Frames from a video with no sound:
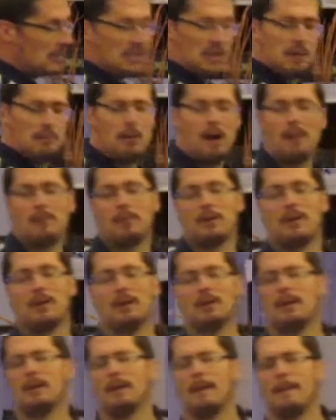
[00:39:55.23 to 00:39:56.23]
Now, he's a good
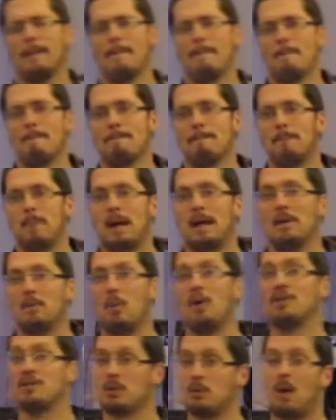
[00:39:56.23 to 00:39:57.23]
puppy.
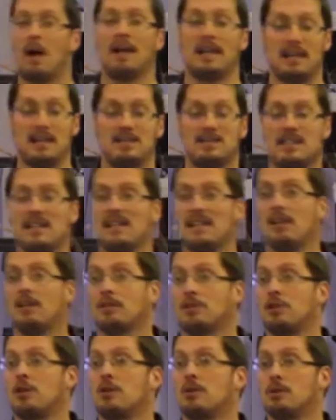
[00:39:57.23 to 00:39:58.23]
But once in a while, he's eating
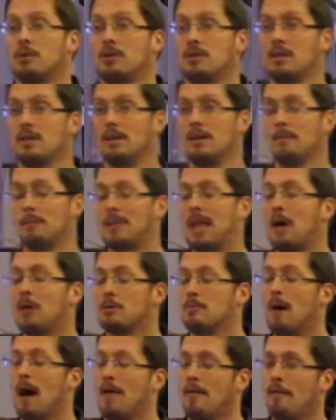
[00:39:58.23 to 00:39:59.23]
their shoes. That
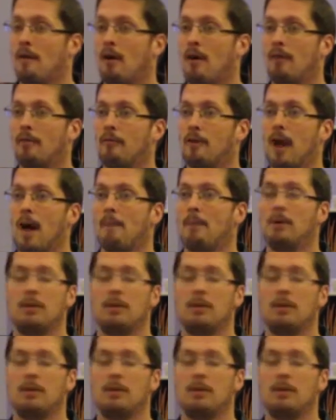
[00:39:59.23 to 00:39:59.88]
was my fault for